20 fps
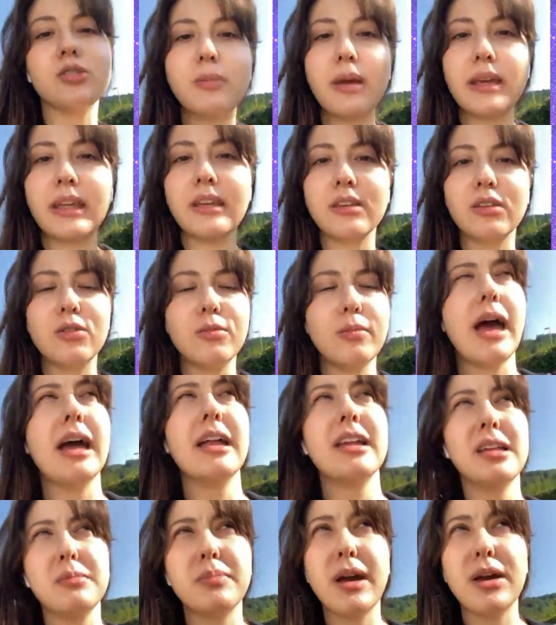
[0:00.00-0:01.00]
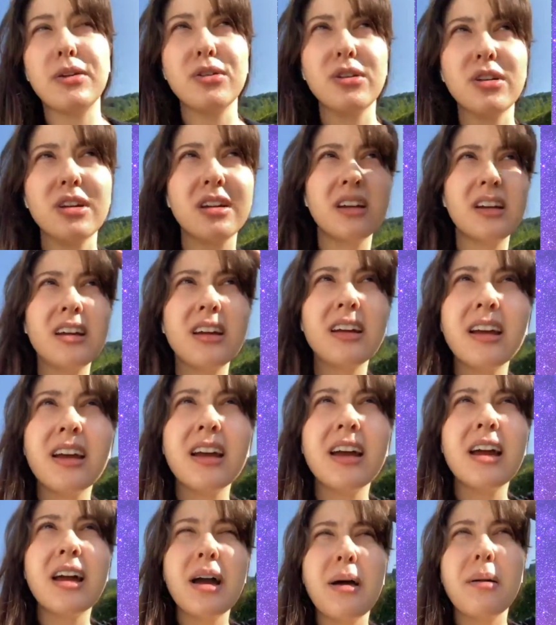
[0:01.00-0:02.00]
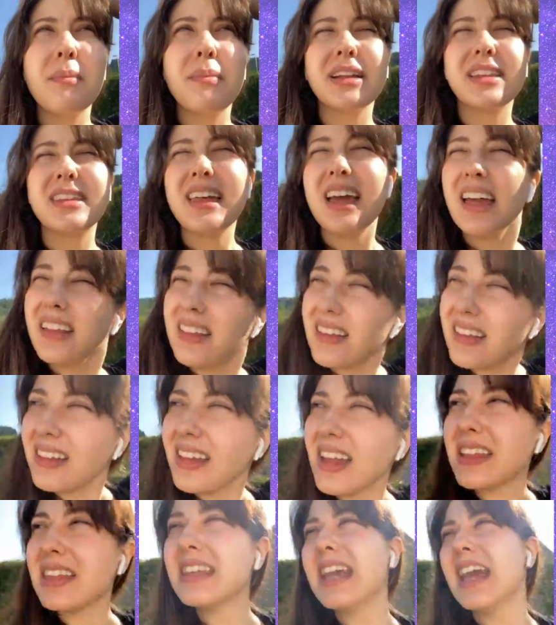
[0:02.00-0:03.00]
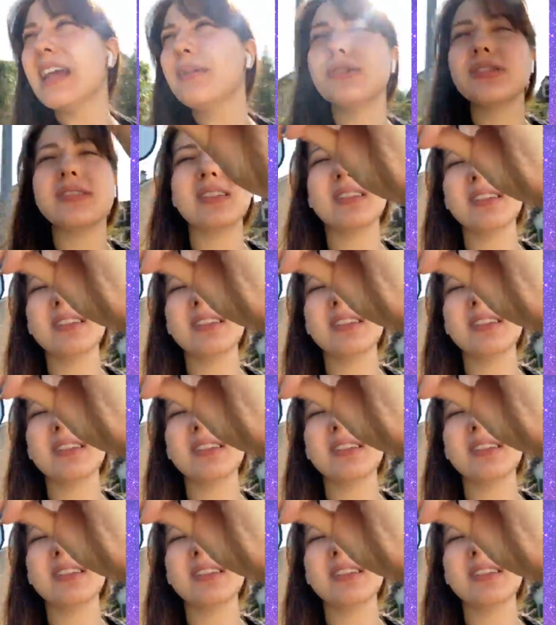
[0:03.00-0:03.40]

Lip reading: making humanity better. But then, at the end, we still